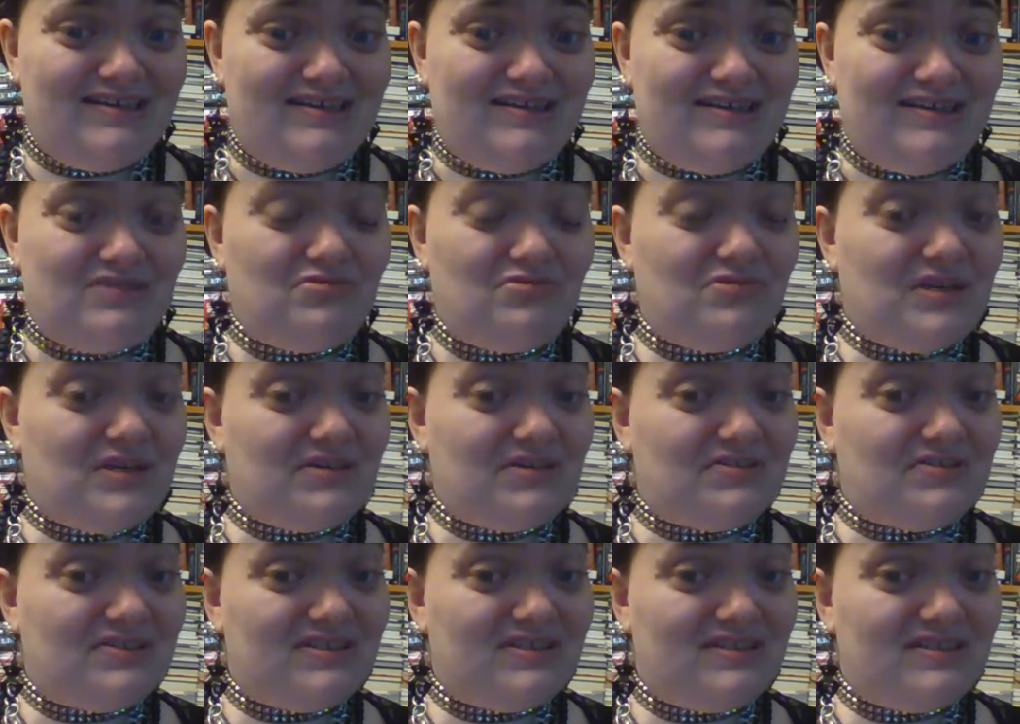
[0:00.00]

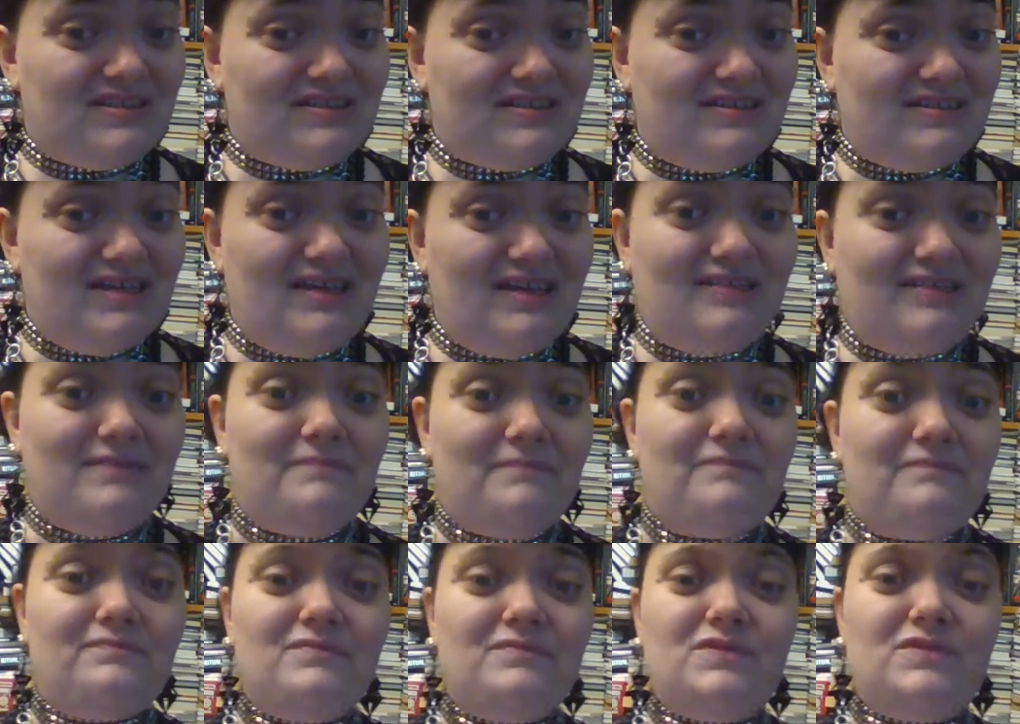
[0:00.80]
2016.
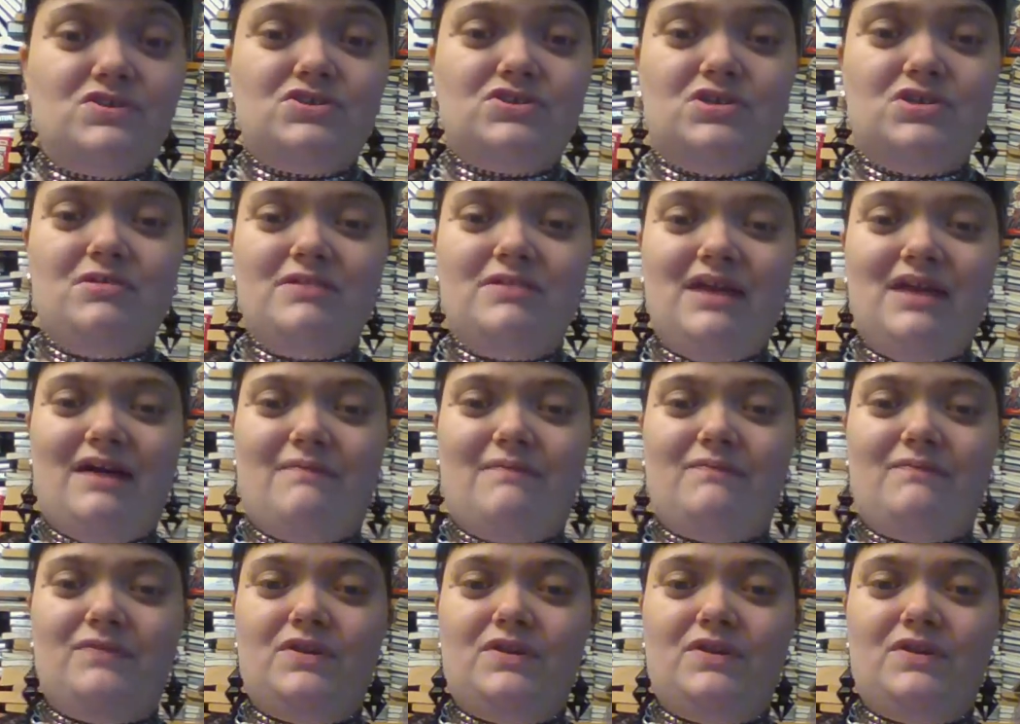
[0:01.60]
So yeah,